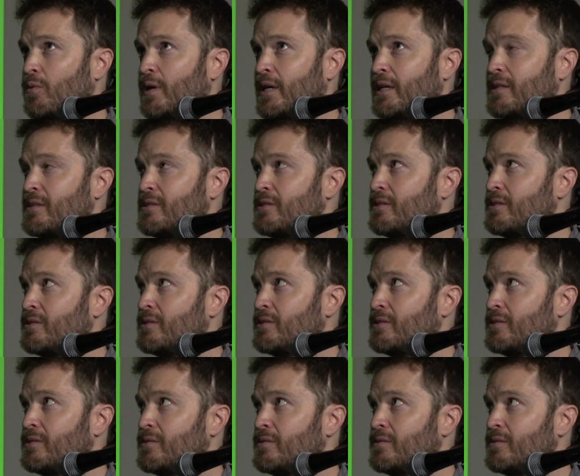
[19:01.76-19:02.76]
ways,
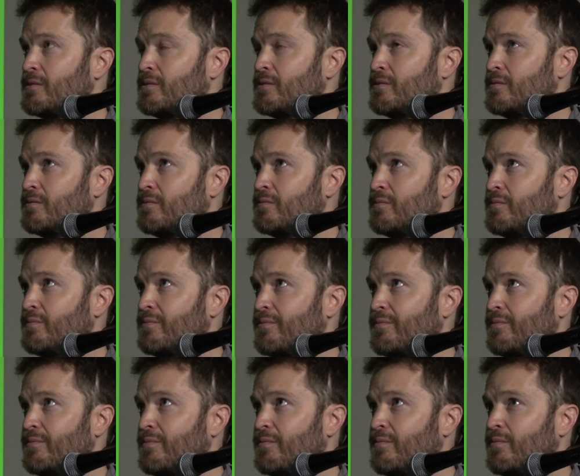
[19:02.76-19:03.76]
it's,
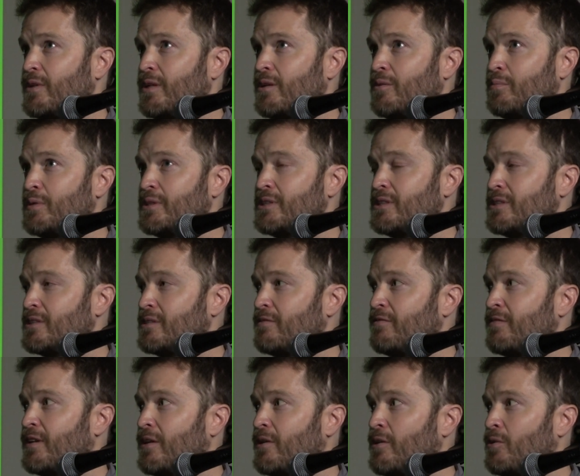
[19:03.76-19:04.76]
you know,
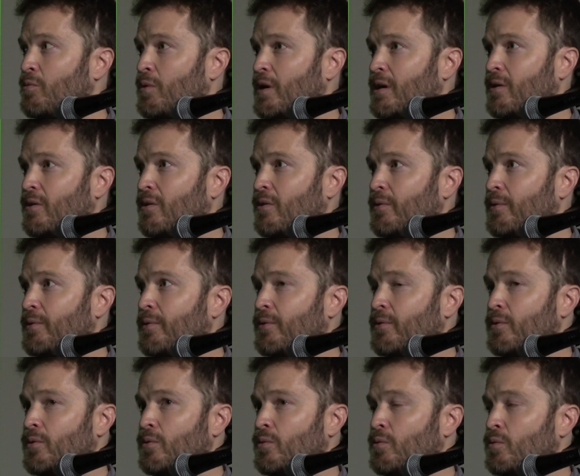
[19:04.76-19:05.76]
positioned very well
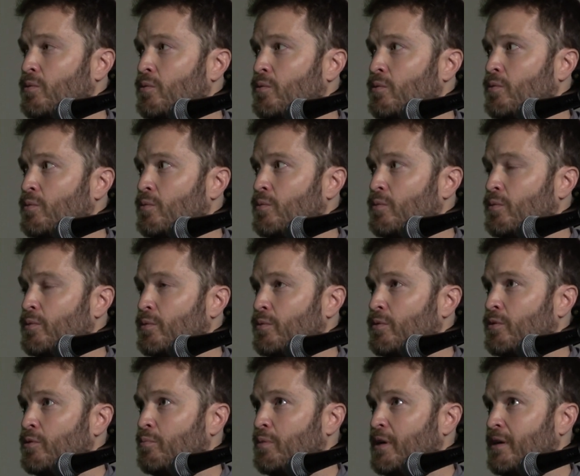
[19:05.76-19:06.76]
to
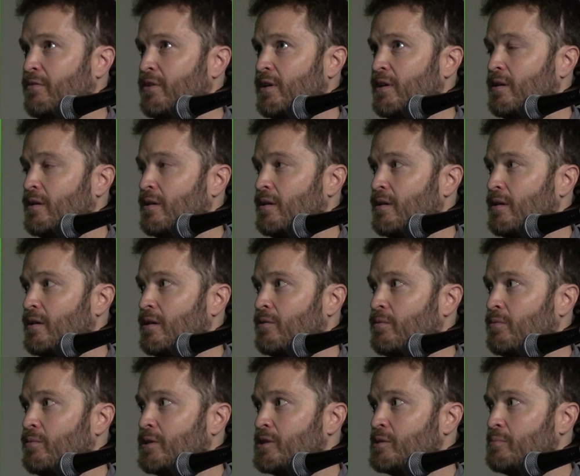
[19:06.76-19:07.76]
pivot
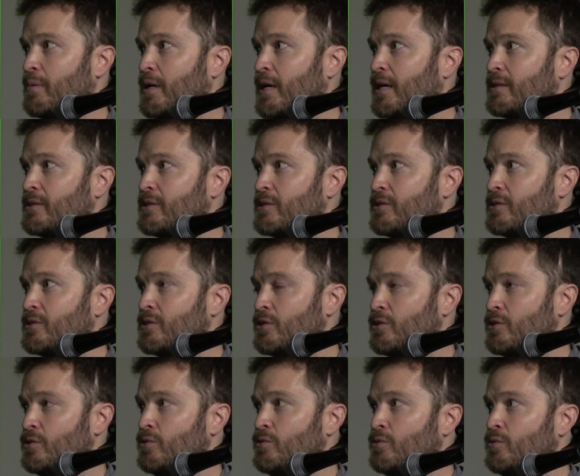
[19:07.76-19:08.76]
in response
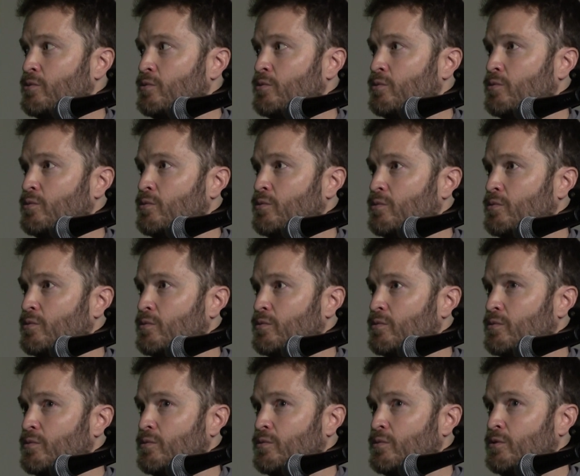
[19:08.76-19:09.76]
to
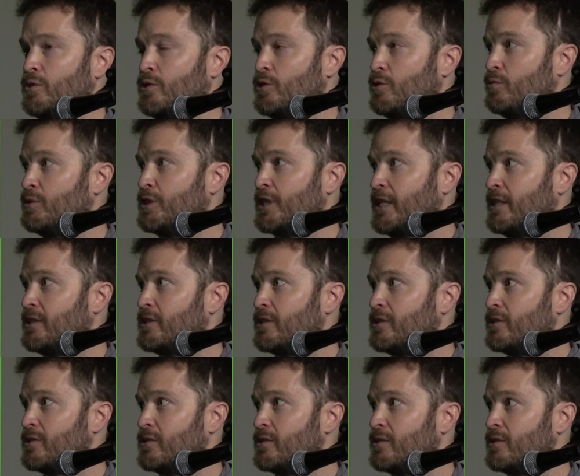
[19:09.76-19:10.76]
new
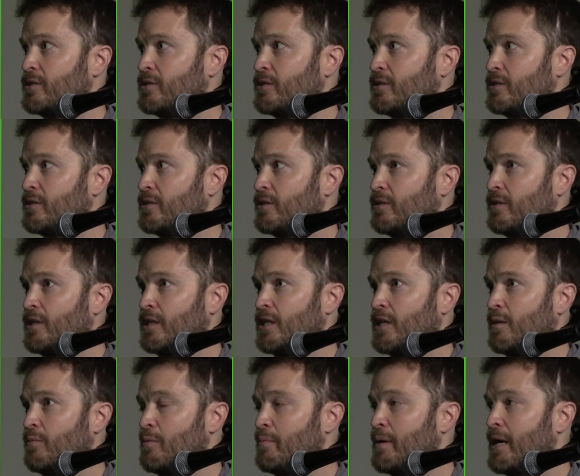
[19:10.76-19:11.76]
changes that
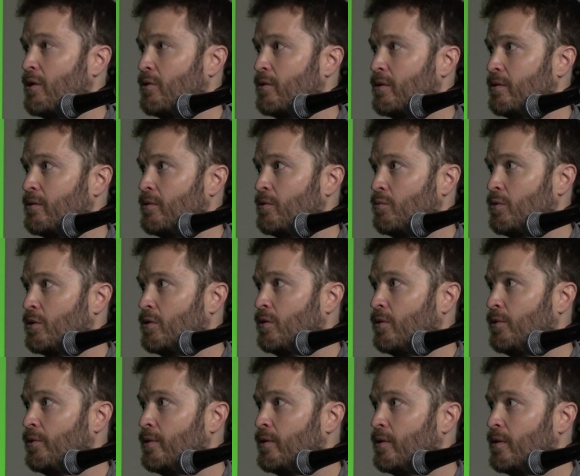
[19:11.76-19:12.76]
come about in the
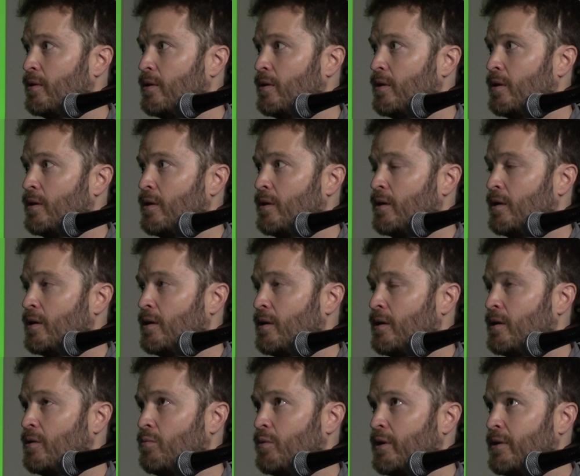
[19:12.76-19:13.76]
world.
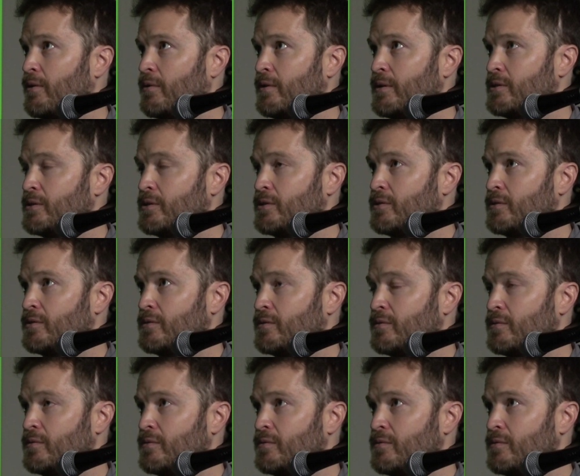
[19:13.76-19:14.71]
And whether it's,